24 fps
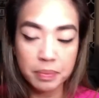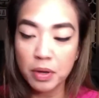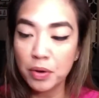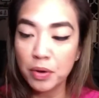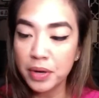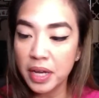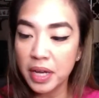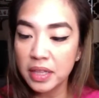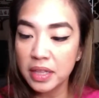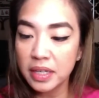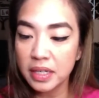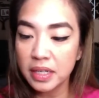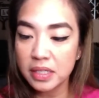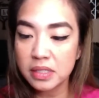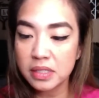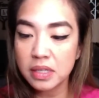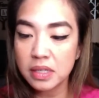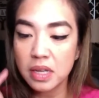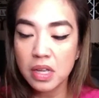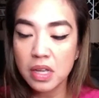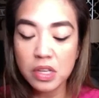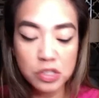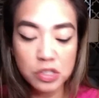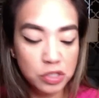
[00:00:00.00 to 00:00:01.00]
Okay, ladies.
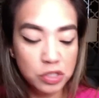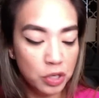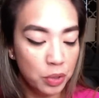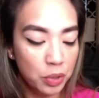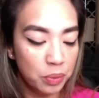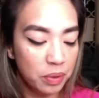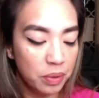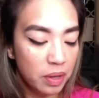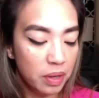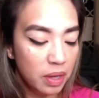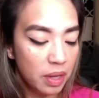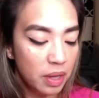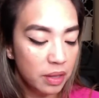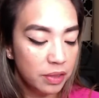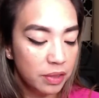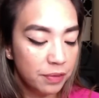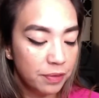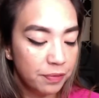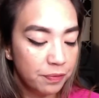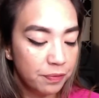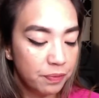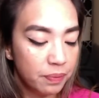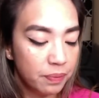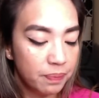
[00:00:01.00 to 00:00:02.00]
So
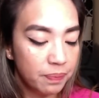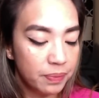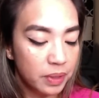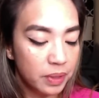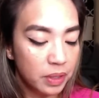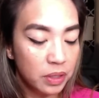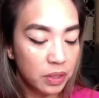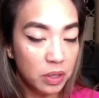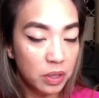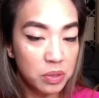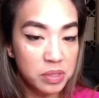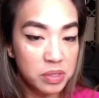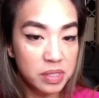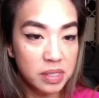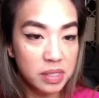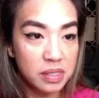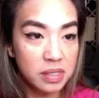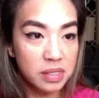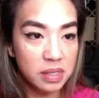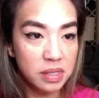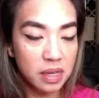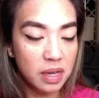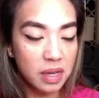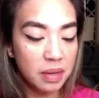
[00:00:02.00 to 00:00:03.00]
the
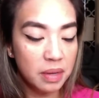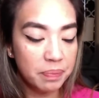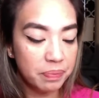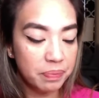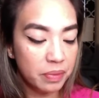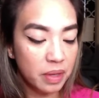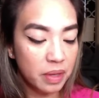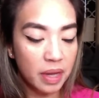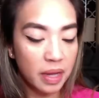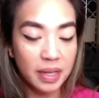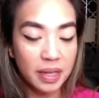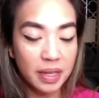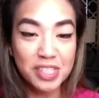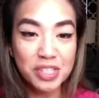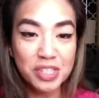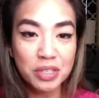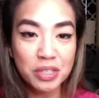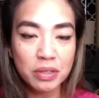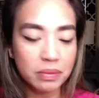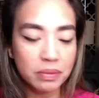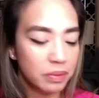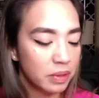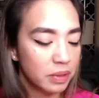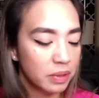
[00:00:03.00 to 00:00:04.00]
closest, I guess
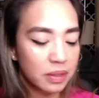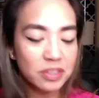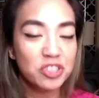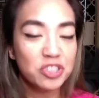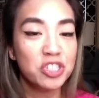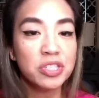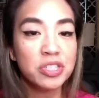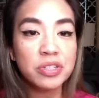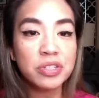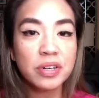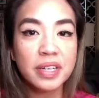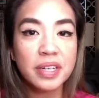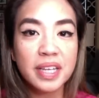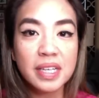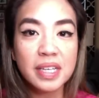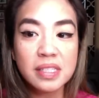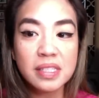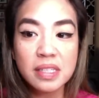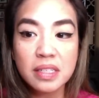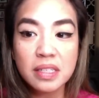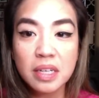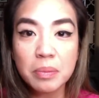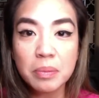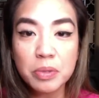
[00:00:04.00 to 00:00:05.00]
the, just start
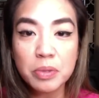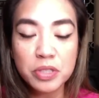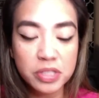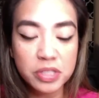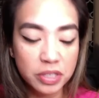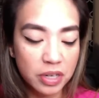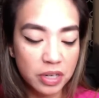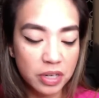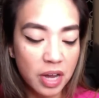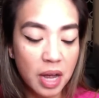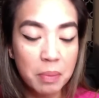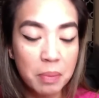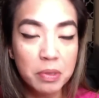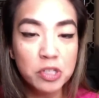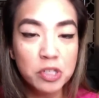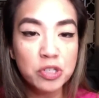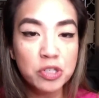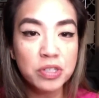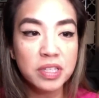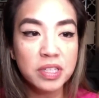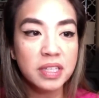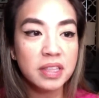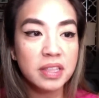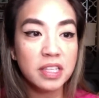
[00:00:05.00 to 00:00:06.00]
guessing numbers here. How much you
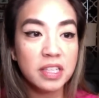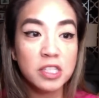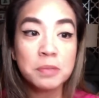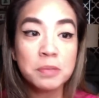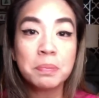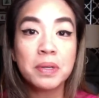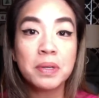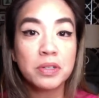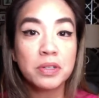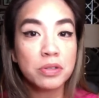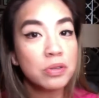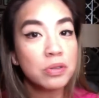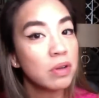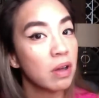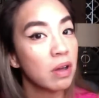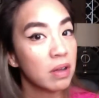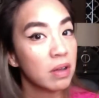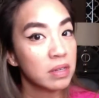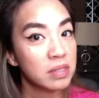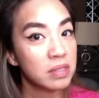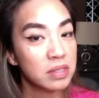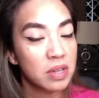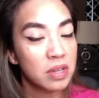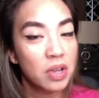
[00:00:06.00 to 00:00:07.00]
think this bundle
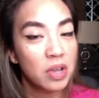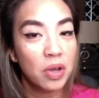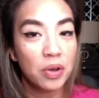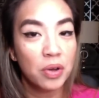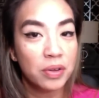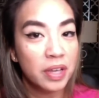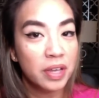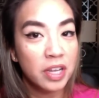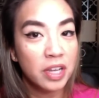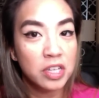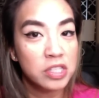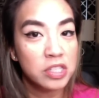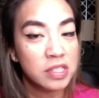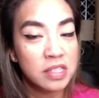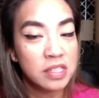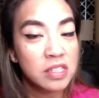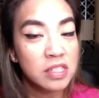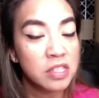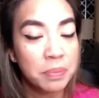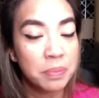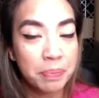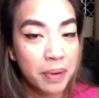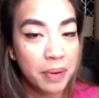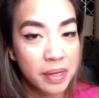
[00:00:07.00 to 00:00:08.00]
cost? Okay, because this is
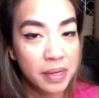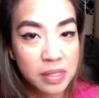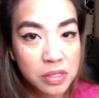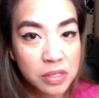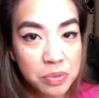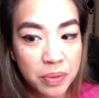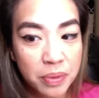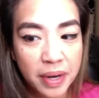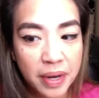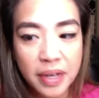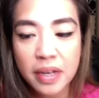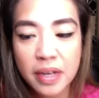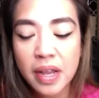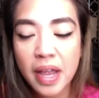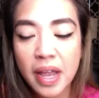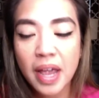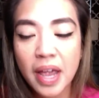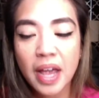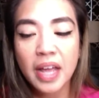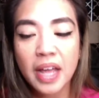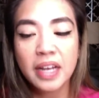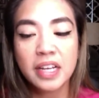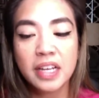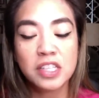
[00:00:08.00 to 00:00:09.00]
The Price is Right.
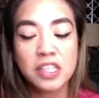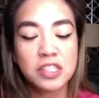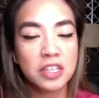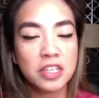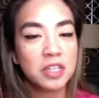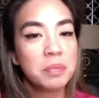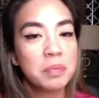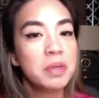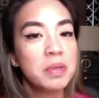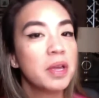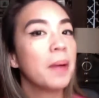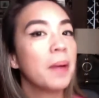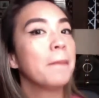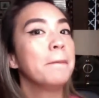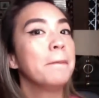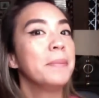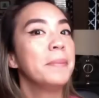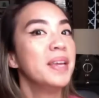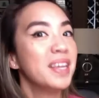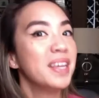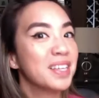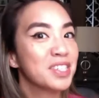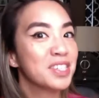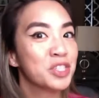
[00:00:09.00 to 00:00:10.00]
And it's going to be a
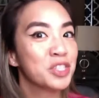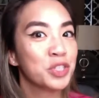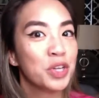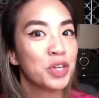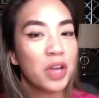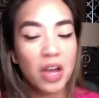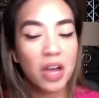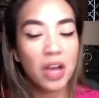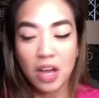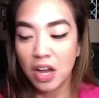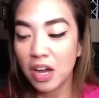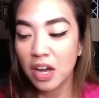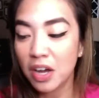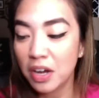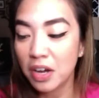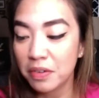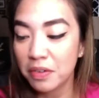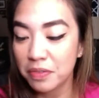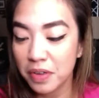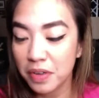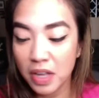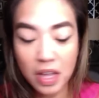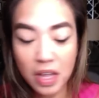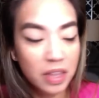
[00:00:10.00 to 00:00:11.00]
mix
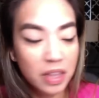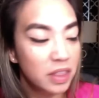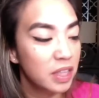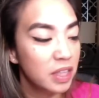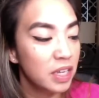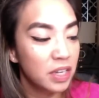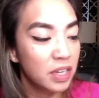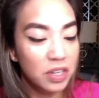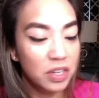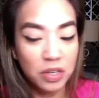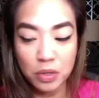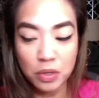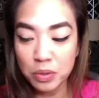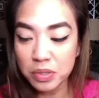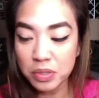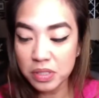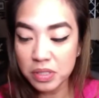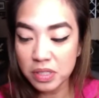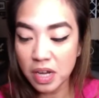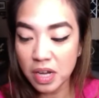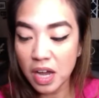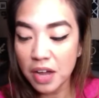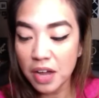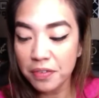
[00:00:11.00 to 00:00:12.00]
of the new
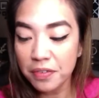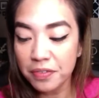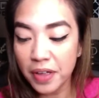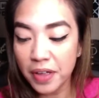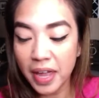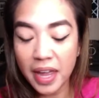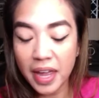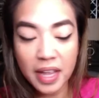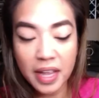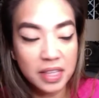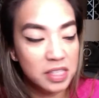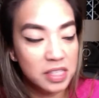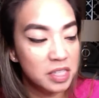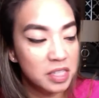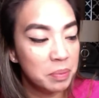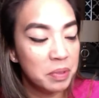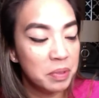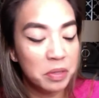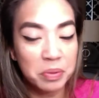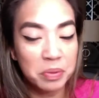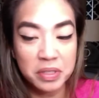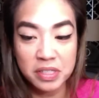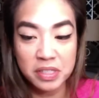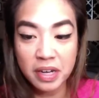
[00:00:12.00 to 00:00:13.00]
stuff and some of the
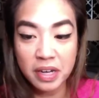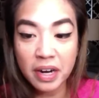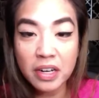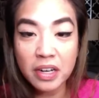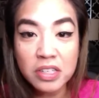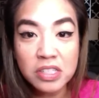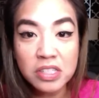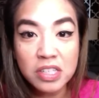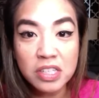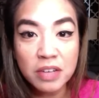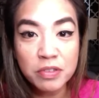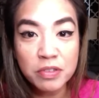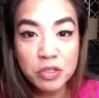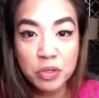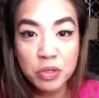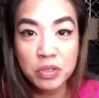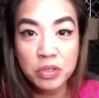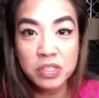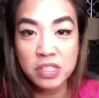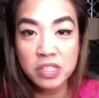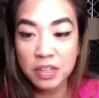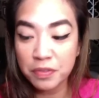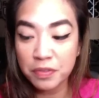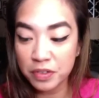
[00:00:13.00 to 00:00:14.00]
retired stuff. So the
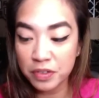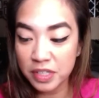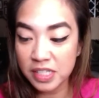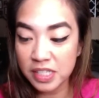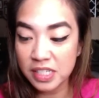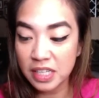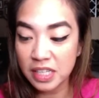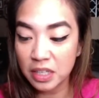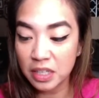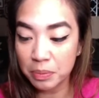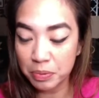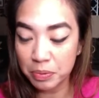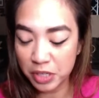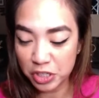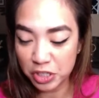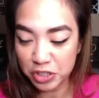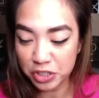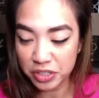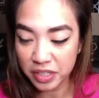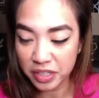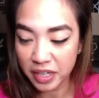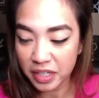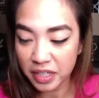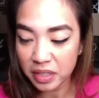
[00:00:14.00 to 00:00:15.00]
stuff on the
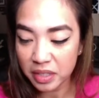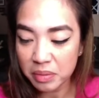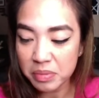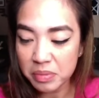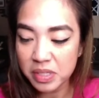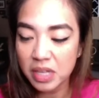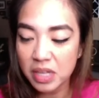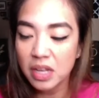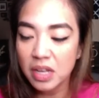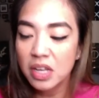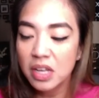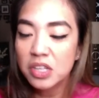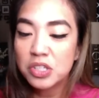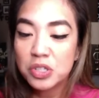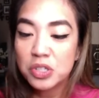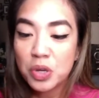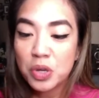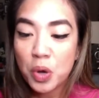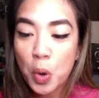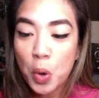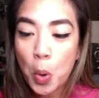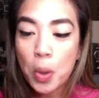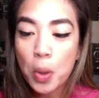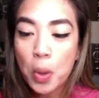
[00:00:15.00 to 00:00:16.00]
celebration items.
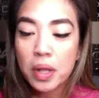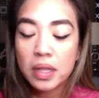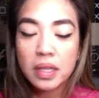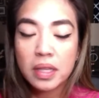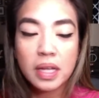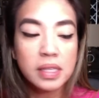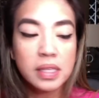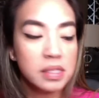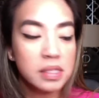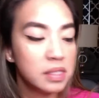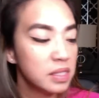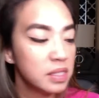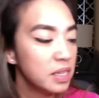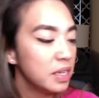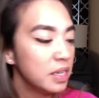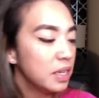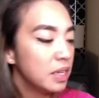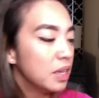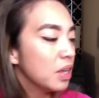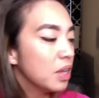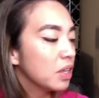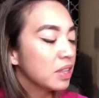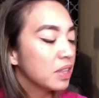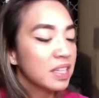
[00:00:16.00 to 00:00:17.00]
So let's
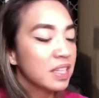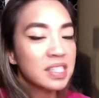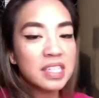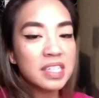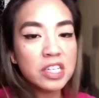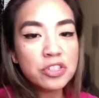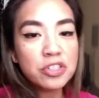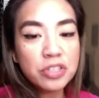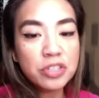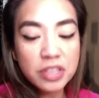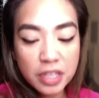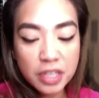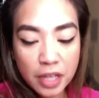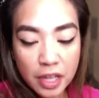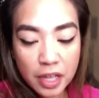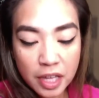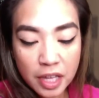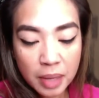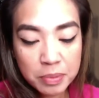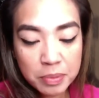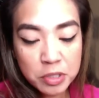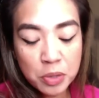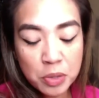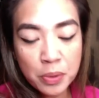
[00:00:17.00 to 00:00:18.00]
see. Let's get your thinking
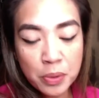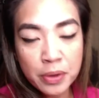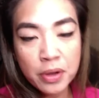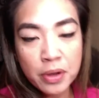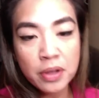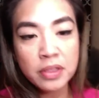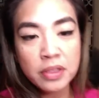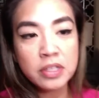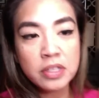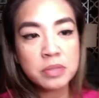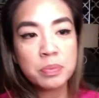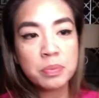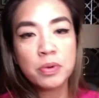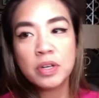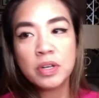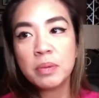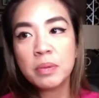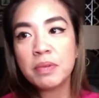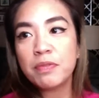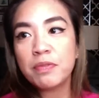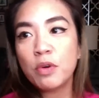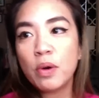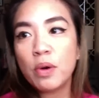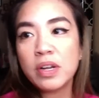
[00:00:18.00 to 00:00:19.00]
caps going on this morning
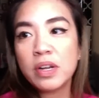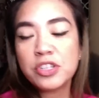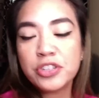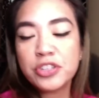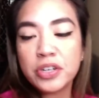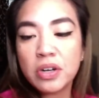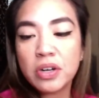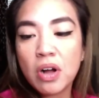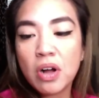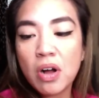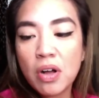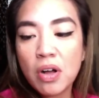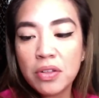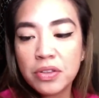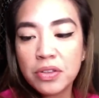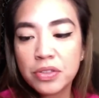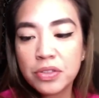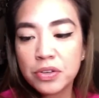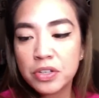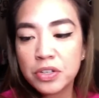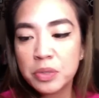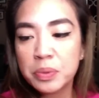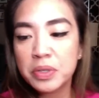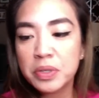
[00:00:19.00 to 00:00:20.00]
before I share all the
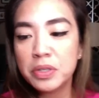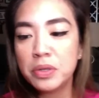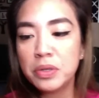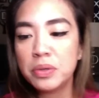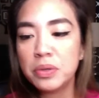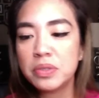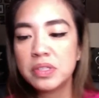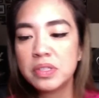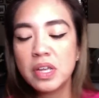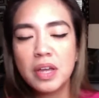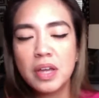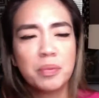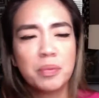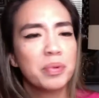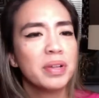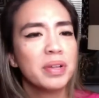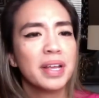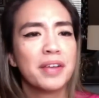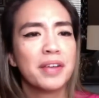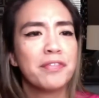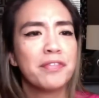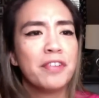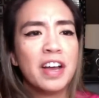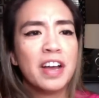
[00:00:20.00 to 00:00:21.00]
31 news. We're
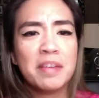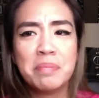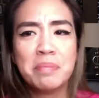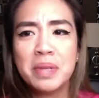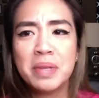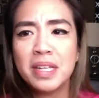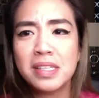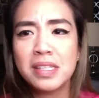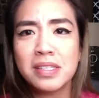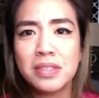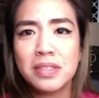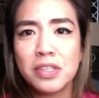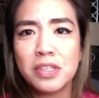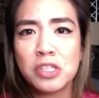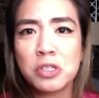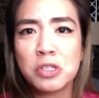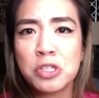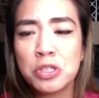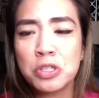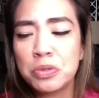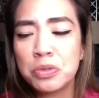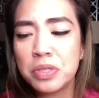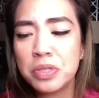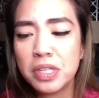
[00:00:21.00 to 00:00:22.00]
like 5 minutes
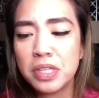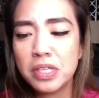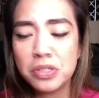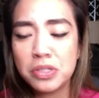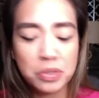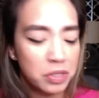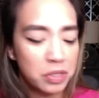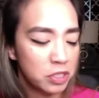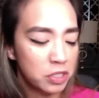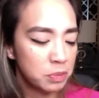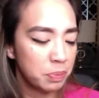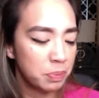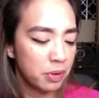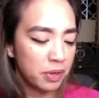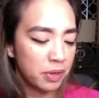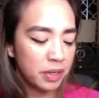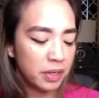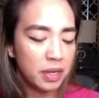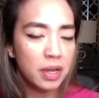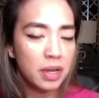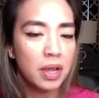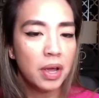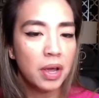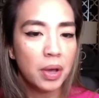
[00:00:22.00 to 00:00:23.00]
into this
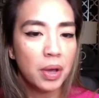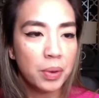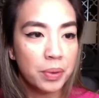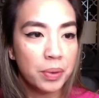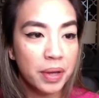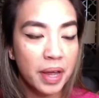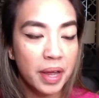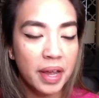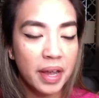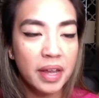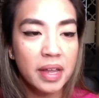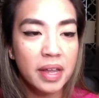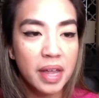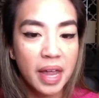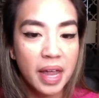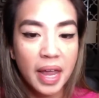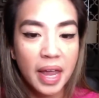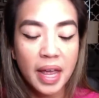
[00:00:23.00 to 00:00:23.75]
party, okay?